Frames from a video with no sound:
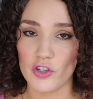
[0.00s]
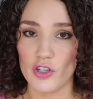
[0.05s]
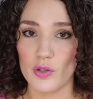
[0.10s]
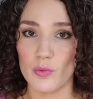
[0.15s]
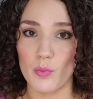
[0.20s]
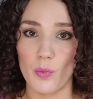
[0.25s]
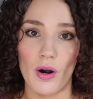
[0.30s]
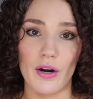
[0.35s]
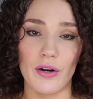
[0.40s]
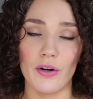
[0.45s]

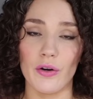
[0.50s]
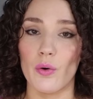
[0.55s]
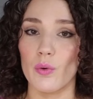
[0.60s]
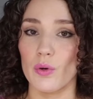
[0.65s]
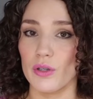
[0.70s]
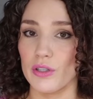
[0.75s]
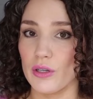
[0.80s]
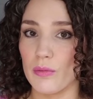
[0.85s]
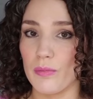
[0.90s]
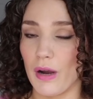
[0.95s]
just water
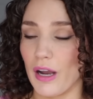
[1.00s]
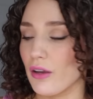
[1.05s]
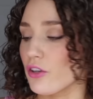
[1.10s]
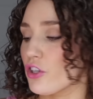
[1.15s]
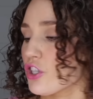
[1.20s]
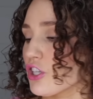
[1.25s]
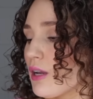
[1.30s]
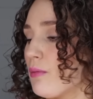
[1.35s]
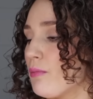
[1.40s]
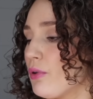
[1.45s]
or your mild
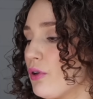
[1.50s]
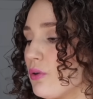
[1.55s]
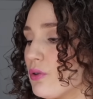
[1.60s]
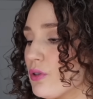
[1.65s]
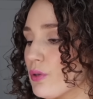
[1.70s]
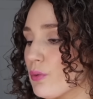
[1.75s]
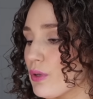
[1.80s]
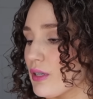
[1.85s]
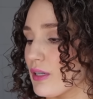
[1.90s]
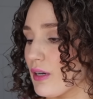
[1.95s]
shampoo
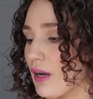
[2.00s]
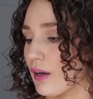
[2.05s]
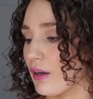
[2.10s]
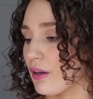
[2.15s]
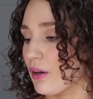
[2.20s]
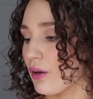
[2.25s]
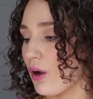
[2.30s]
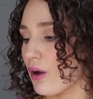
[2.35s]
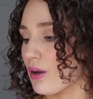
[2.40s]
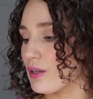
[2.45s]
so it's not
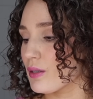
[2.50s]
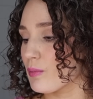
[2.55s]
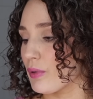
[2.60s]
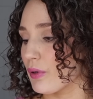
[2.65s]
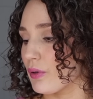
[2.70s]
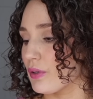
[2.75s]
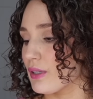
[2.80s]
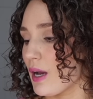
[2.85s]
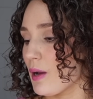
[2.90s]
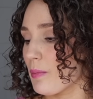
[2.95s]
going to cause
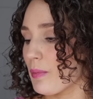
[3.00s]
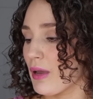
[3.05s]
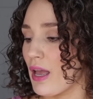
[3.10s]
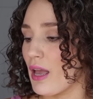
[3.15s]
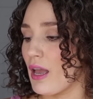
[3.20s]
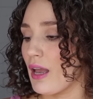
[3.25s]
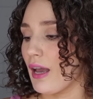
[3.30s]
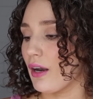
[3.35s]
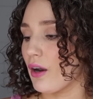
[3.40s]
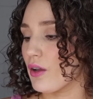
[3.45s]
buildup.
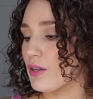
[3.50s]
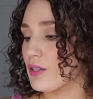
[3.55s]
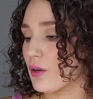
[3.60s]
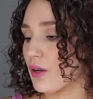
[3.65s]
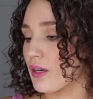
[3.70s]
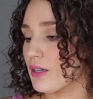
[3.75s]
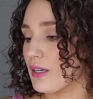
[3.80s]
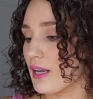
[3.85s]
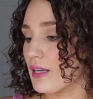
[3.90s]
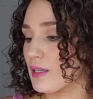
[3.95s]
It also
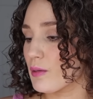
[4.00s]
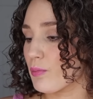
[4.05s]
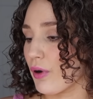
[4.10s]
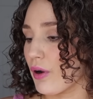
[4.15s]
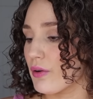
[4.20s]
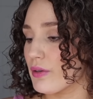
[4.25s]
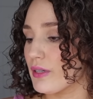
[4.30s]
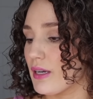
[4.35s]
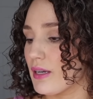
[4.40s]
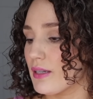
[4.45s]
contains
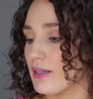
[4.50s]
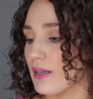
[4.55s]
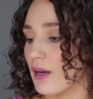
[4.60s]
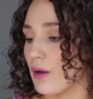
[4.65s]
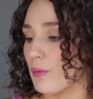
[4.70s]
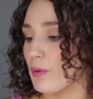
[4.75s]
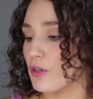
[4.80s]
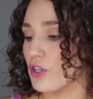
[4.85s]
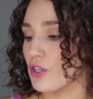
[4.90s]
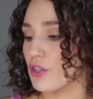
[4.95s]
proteins in it,
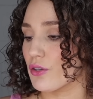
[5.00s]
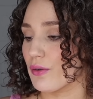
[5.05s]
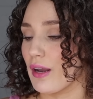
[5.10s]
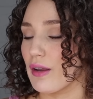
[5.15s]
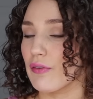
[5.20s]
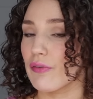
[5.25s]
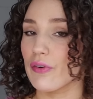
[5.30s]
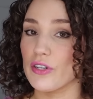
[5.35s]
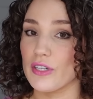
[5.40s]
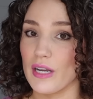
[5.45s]
which is
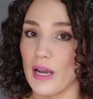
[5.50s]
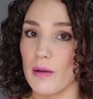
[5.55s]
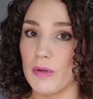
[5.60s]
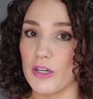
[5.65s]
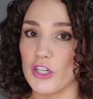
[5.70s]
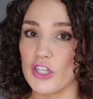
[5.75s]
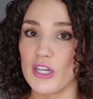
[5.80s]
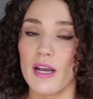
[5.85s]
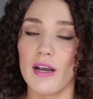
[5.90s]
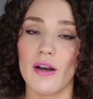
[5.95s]
great for
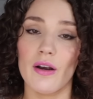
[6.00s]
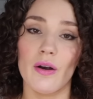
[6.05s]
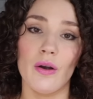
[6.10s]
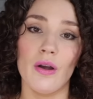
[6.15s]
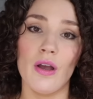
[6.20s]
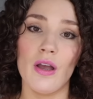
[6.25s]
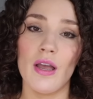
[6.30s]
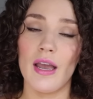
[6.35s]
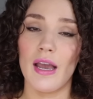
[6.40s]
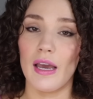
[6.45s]
damaged hair
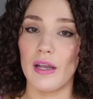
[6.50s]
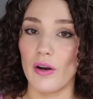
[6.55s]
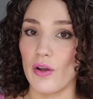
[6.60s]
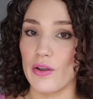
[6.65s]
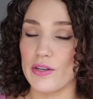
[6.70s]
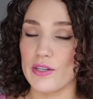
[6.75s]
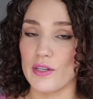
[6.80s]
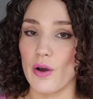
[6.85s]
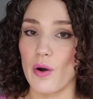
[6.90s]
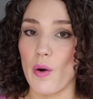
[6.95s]
and
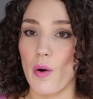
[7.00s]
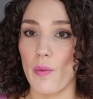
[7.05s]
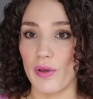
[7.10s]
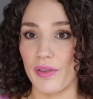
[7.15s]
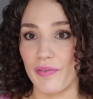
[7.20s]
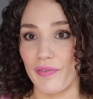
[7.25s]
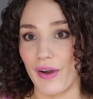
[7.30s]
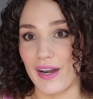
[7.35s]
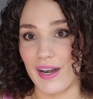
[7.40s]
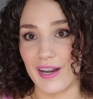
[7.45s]
also with
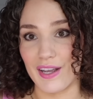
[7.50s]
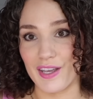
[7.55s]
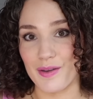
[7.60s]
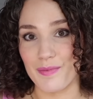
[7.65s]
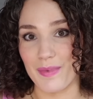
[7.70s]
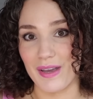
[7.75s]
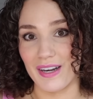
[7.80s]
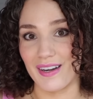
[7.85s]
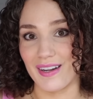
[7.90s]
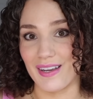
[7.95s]
fighting
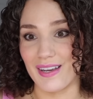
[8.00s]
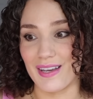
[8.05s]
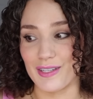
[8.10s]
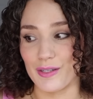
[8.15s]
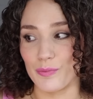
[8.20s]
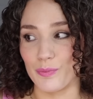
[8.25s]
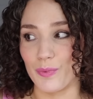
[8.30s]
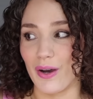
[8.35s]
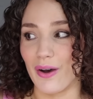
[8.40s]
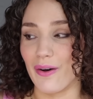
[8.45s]
humidity
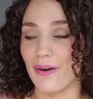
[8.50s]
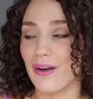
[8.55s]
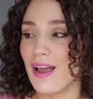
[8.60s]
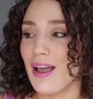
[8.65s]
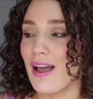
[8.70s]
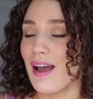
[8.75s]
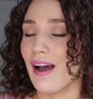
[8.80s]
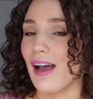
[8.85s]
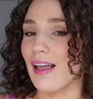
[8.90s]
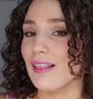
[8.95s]
as well.
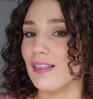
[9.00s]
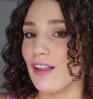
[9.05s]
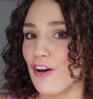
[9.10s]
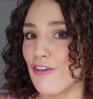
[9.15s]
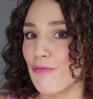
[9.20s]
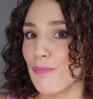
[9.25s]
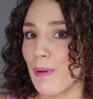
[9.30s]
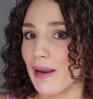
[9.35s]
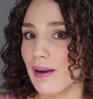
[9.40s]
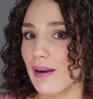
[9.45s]
I
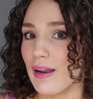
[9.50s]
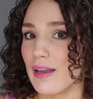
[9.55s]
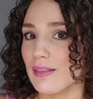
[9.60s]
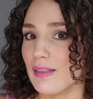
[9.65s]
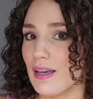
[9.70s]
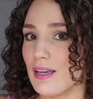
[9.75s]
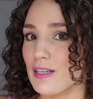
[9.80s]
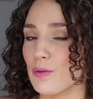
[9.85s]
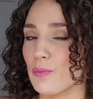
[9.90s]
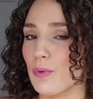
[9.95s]
love pairing
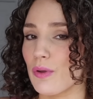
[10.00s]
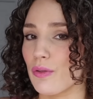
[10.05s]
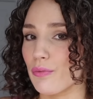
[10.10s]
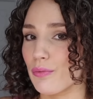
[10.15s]
this with